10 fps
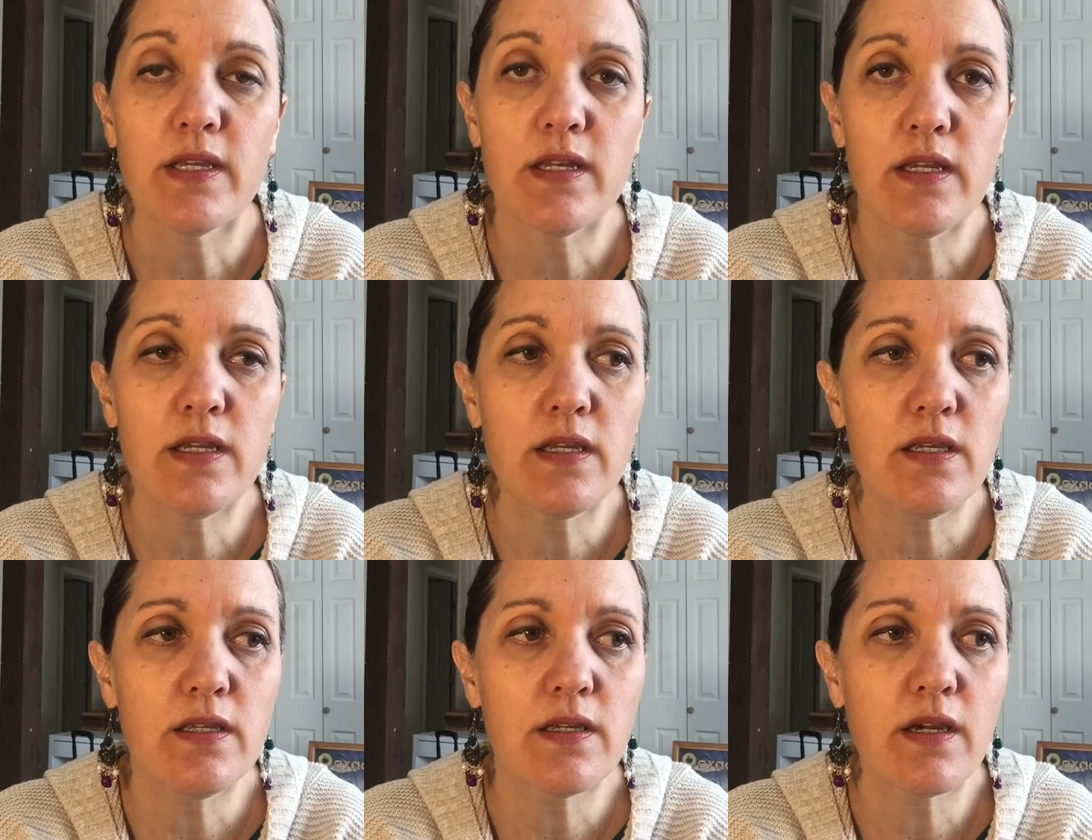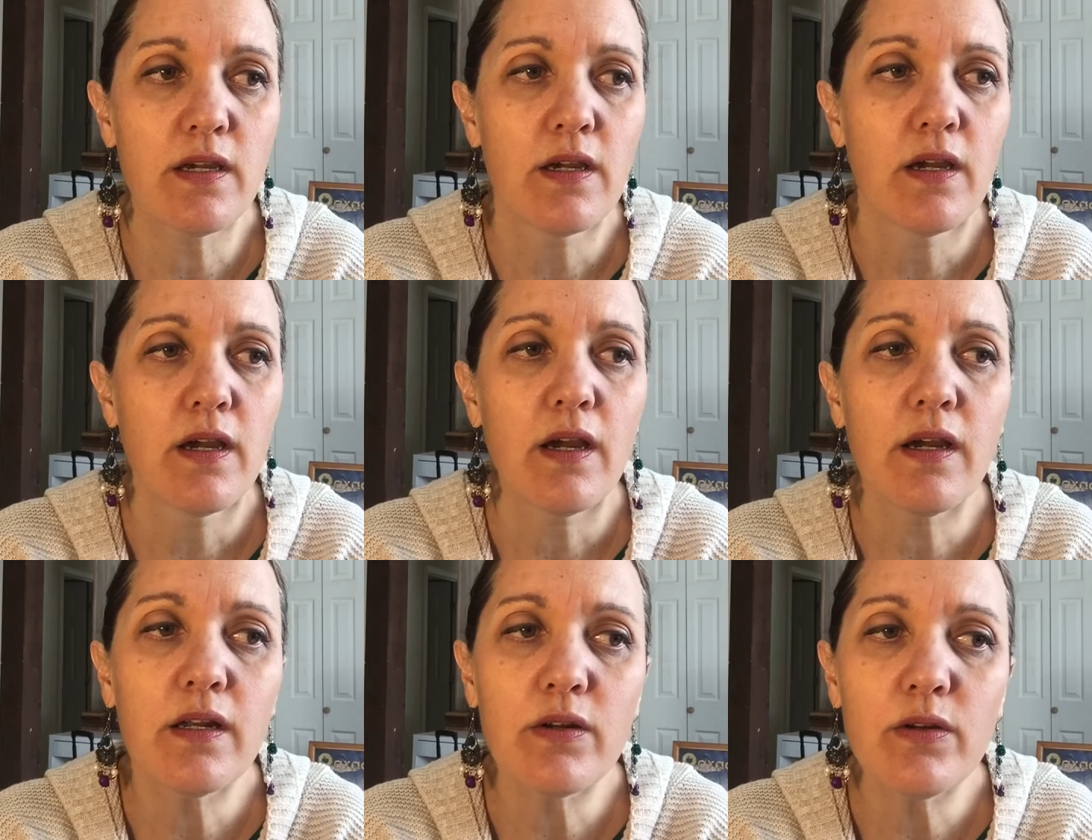niña,
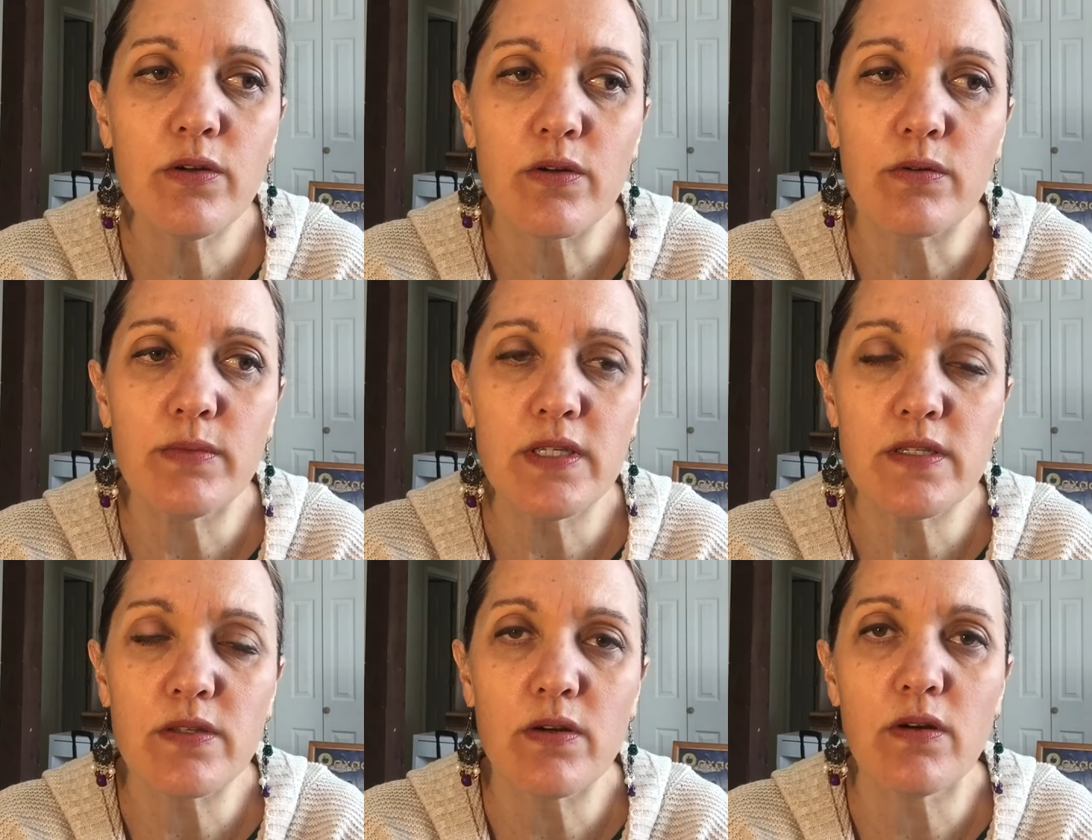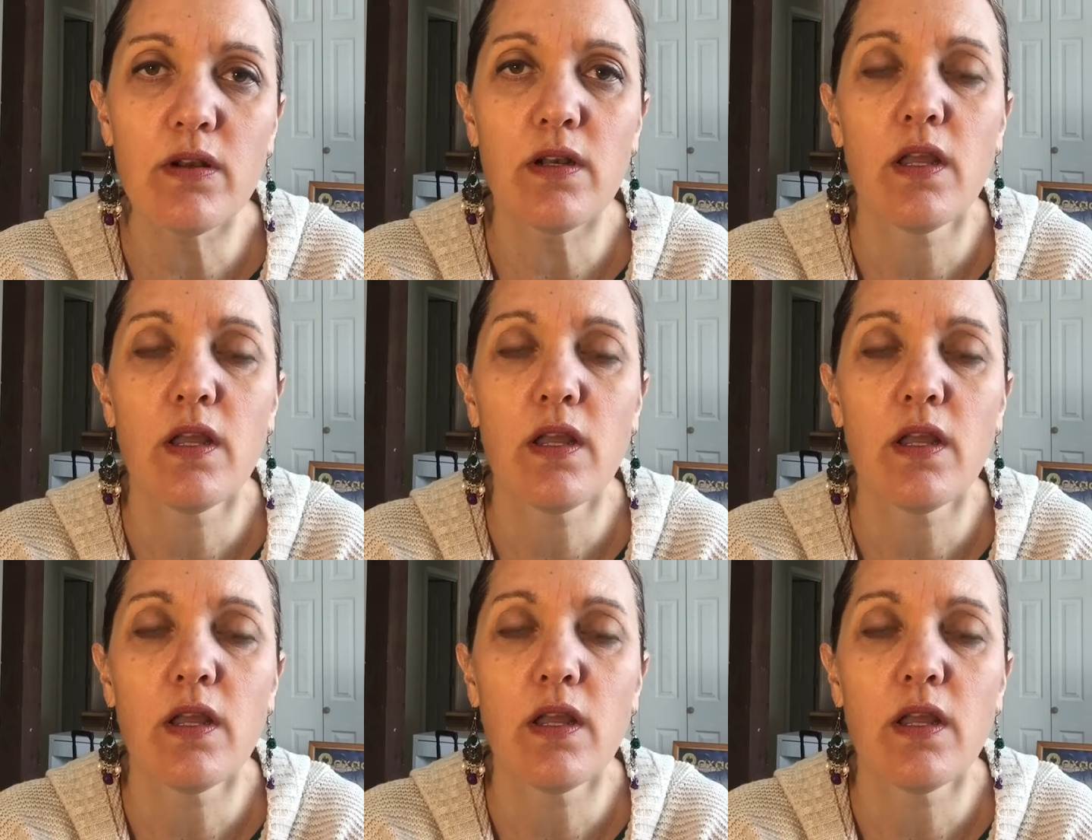arroro mi sol,